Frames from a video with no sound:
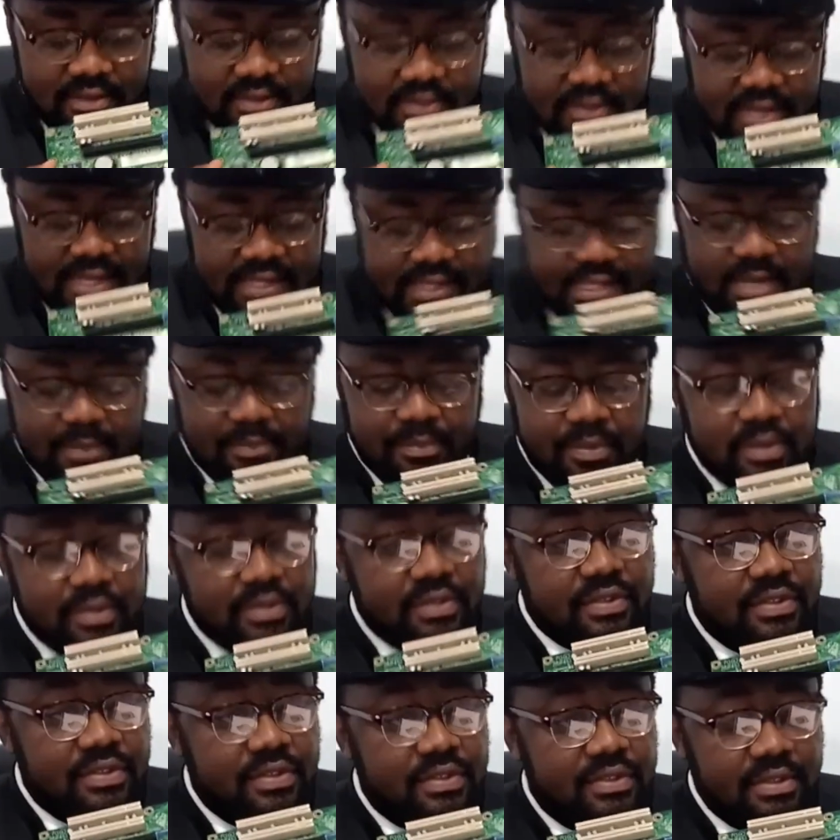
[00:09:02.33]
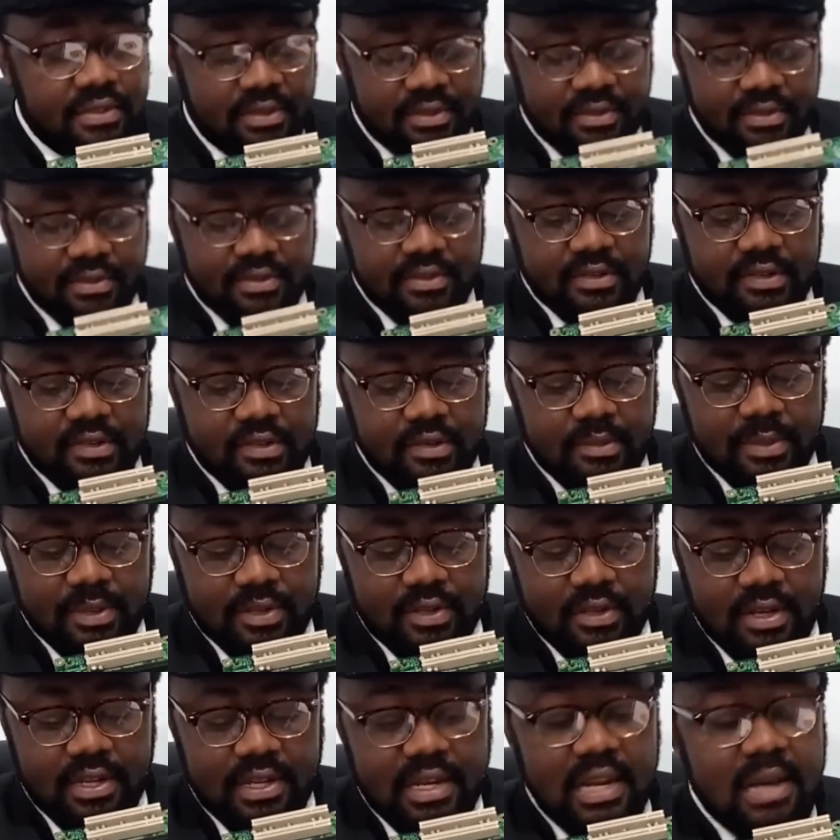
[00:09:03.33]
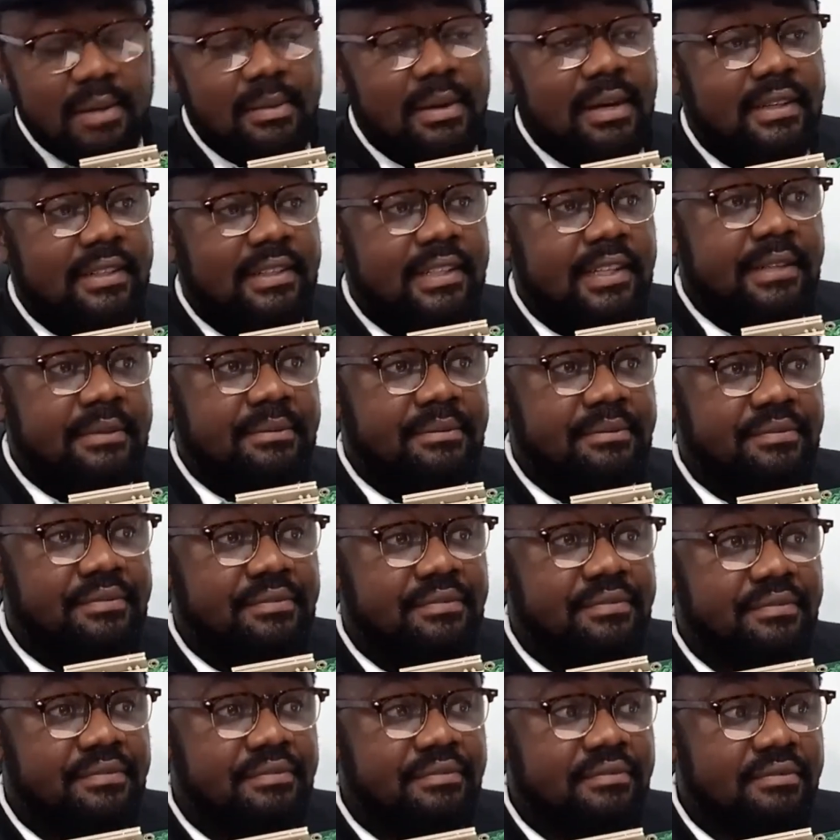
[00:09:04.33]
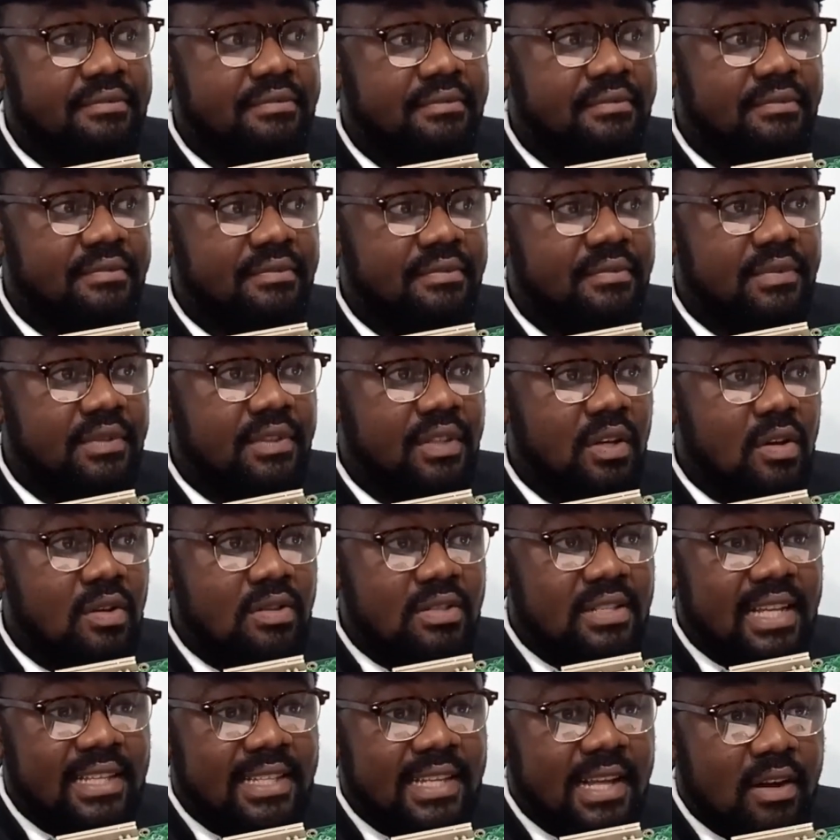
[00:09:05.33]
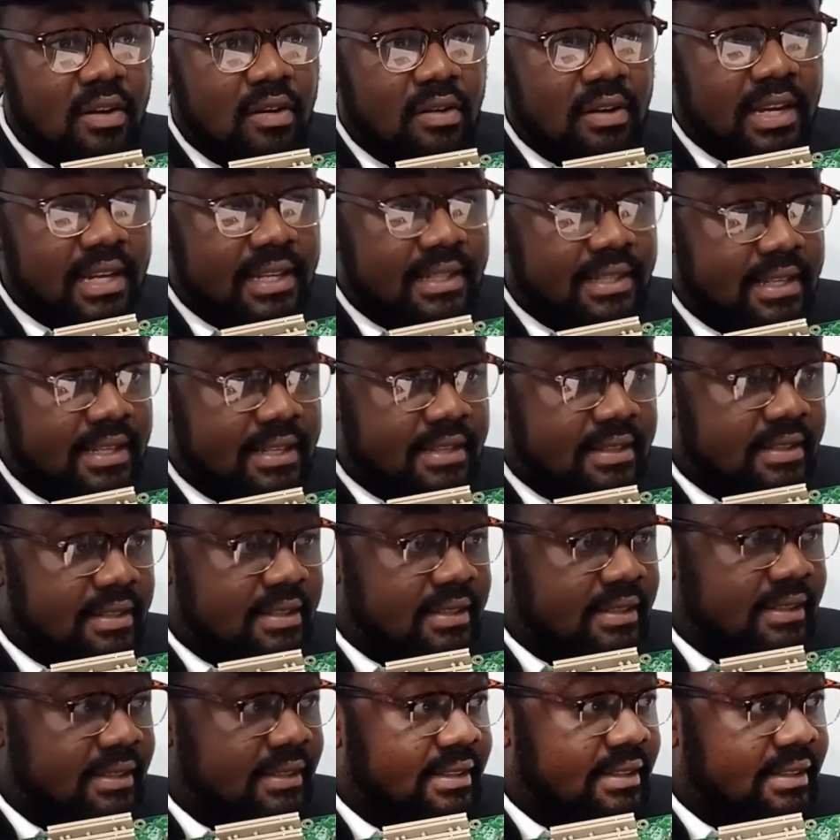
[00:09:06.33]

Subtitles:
SATA ports. We'll be talking about them. Or SATA connectors.